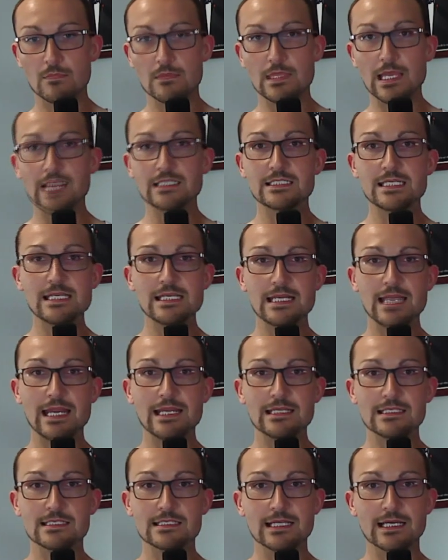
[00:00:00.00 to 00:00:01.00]

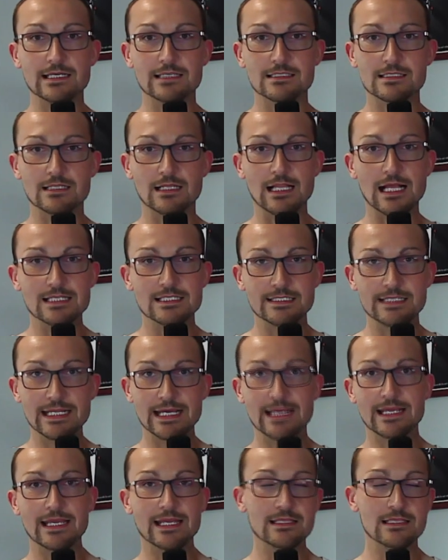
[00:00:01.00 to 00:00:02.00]
1986, the last
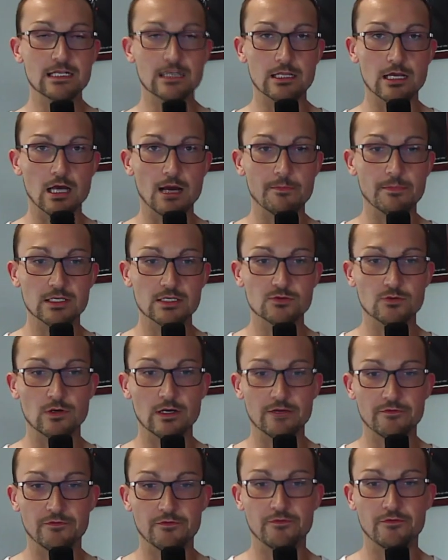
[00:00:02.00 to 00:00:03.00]
decade that comics were
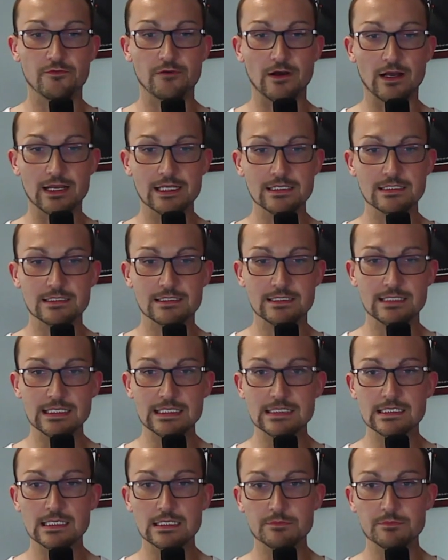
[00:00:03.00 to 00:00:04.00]
a fucking
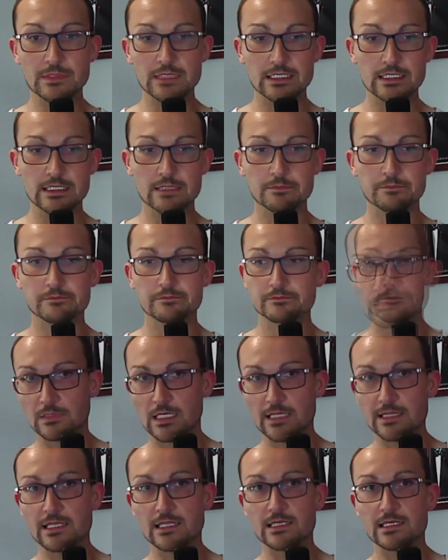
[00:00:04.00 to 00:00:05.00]
decent medium.
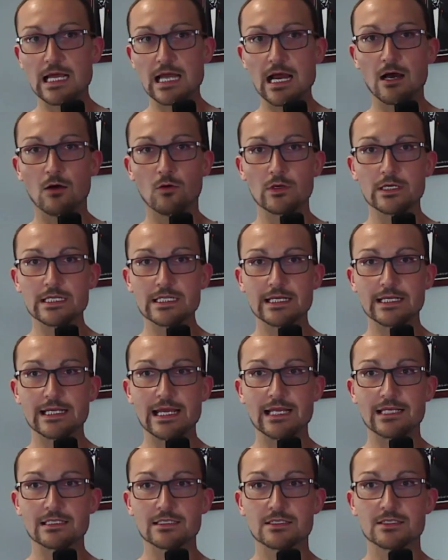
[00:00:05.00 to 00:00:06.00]
And then now, what do you
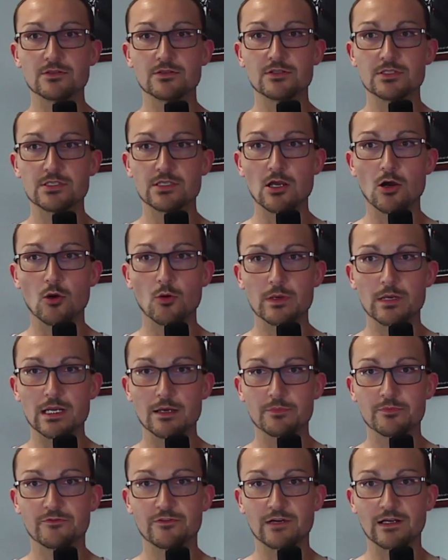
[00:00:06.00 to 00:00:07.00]
get as soon as you open
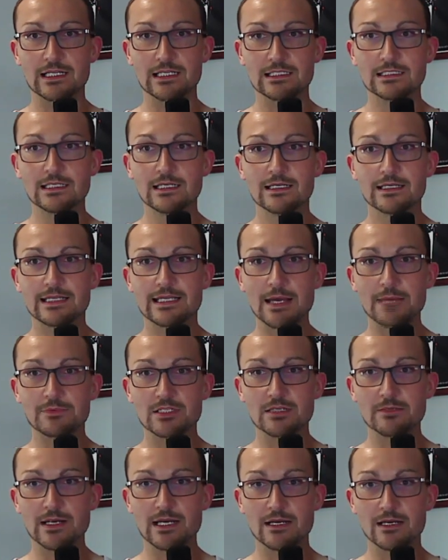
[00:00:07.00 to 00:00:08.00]
up a fucking
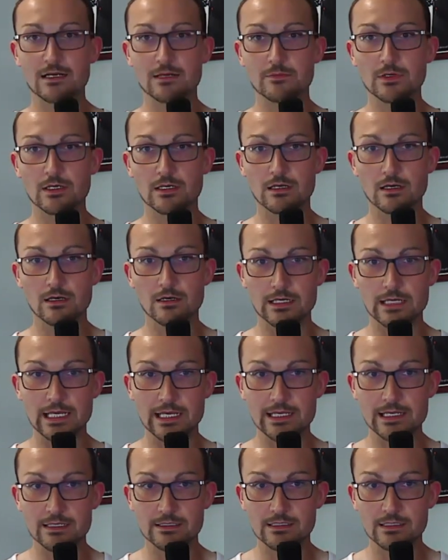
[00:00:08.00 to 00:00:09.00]
Captain America book?
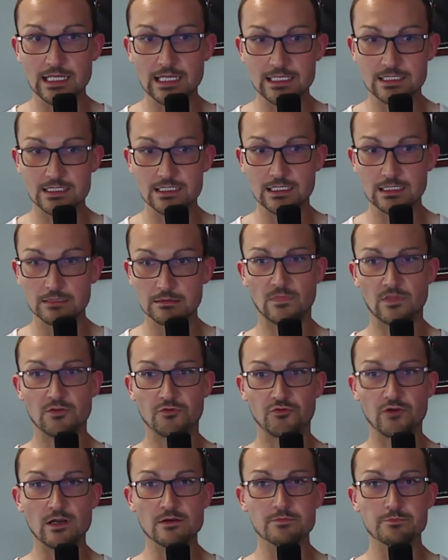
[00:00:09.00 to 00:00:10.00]
Okay, yeah, that's the
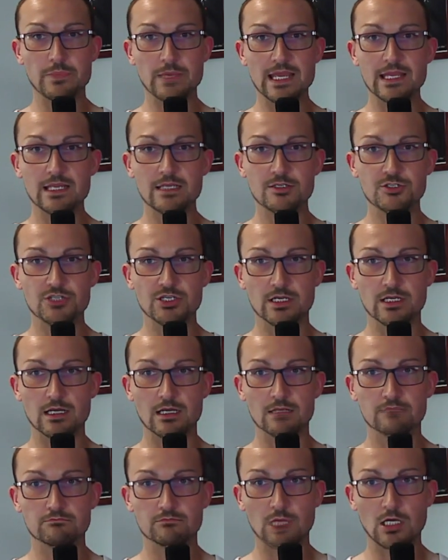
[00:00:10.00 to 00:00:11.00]
front page. You
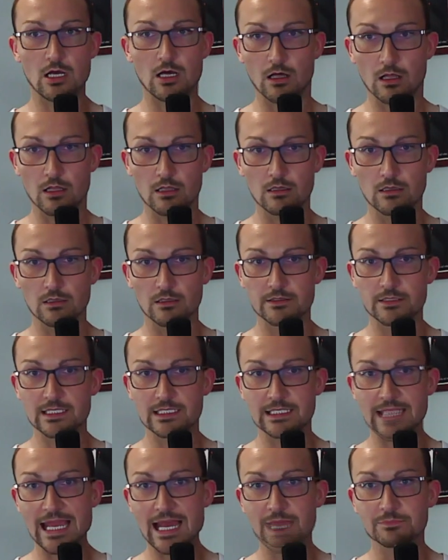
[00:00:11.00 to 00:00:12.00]
got all of the
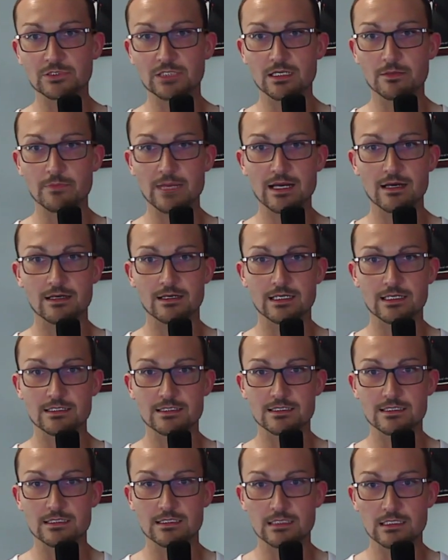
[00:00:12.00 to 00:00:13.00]
Captain
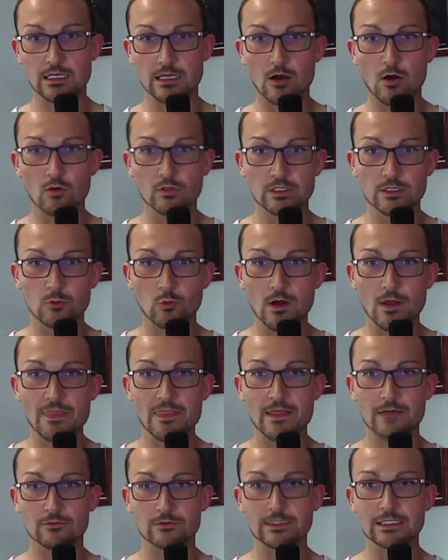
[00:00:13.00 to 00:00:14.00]
Americas and the only one
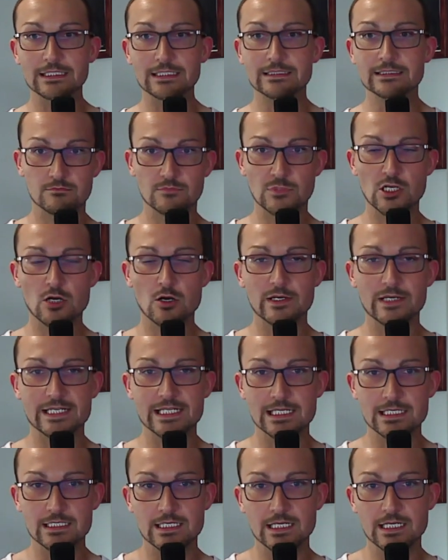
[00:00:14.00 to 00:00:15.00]
that really, you know, it
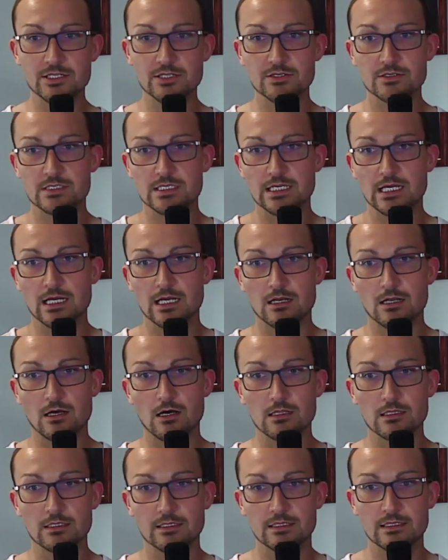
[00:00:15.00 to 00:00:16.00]
continues. You got
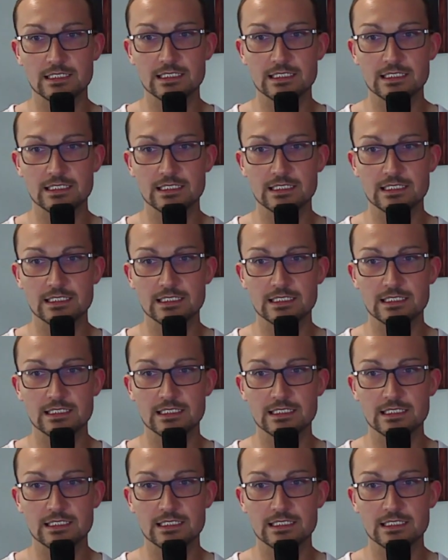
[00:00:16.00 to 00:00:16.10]
all of the